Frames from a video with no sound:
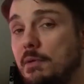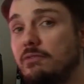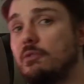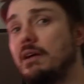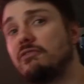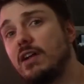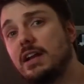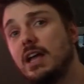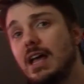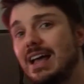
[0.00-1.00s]
in from my
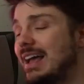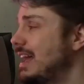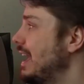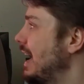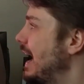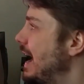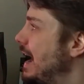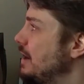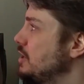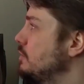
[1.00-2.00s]
friend.
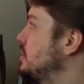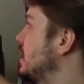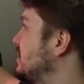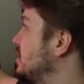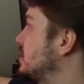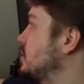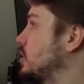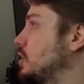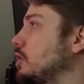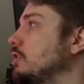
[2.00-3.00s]
How do you adjust to such a
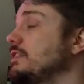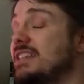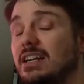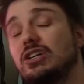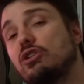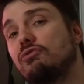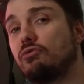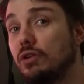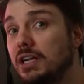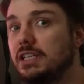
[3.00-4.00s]
curve? Is that curve
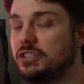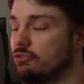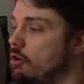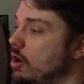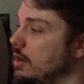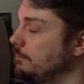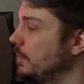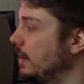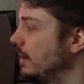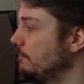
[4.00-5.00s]
really strong?
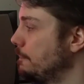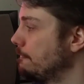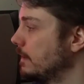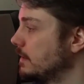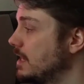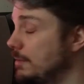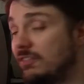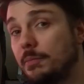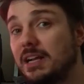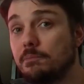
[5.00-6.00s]
Coming
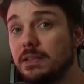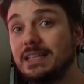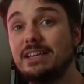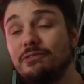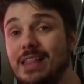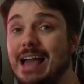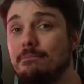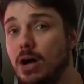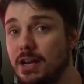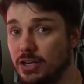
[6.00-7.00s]
from a completely flat
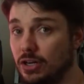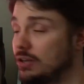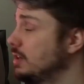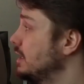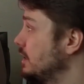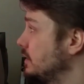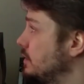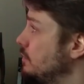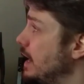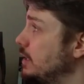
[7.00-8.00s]
monitor
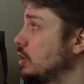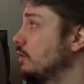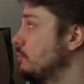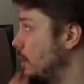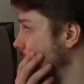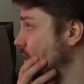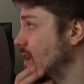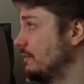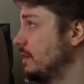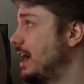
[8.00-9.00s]
to a curved monitor
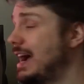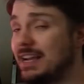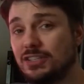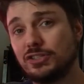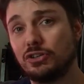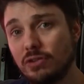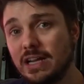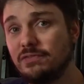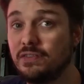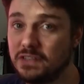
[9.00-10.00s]
of the highest
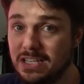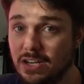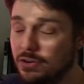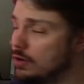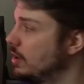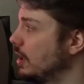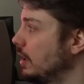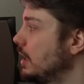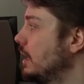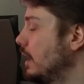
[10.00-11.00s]
degree,
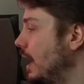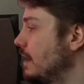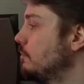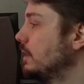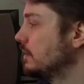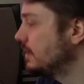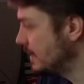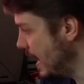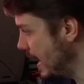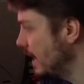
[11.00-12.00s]
1500R, I will
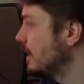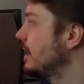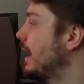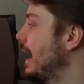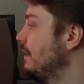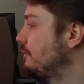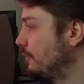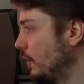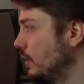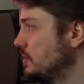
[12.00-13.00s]
say, at
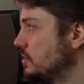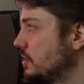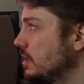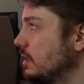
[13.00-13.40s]
first,